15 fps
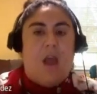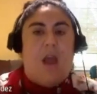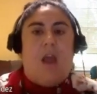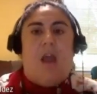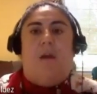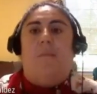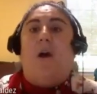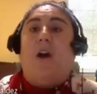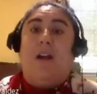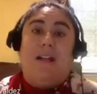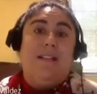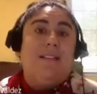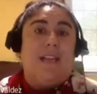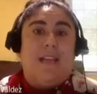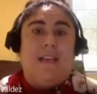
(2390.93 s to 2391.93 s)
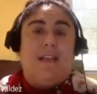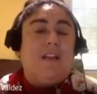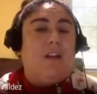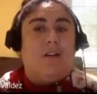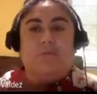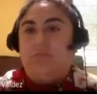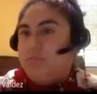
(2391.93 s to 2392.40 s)
Our intake,
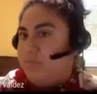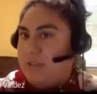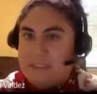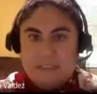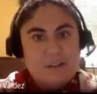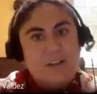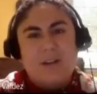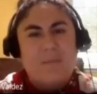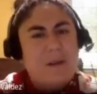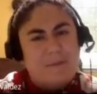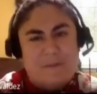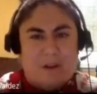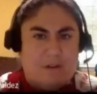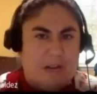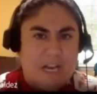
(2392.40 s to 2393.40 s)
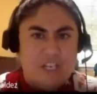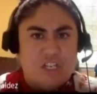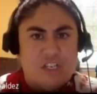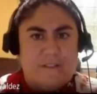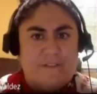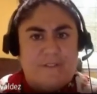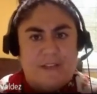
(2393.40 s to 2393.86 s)
it's going to be a
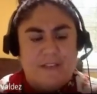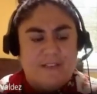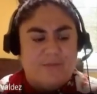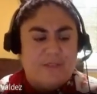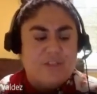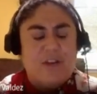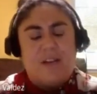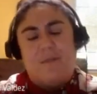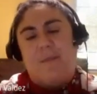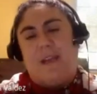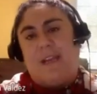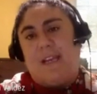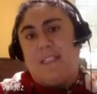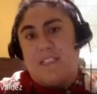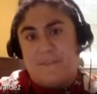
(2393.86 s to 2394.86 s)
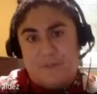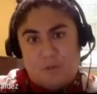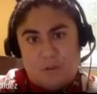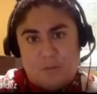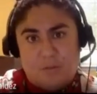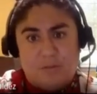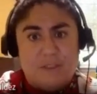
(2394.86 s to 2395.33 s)
variation of fees. We try to make it as
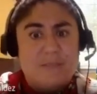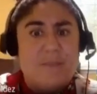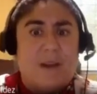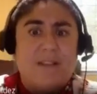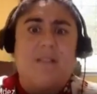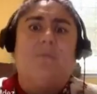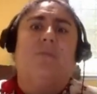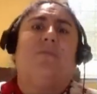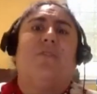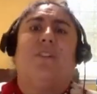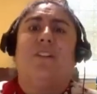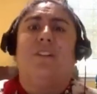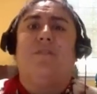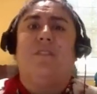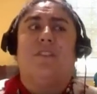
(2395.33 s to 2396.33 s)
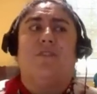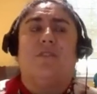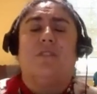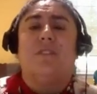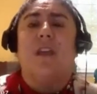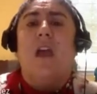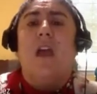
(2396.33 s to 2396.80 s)
affordable as possible for individuals.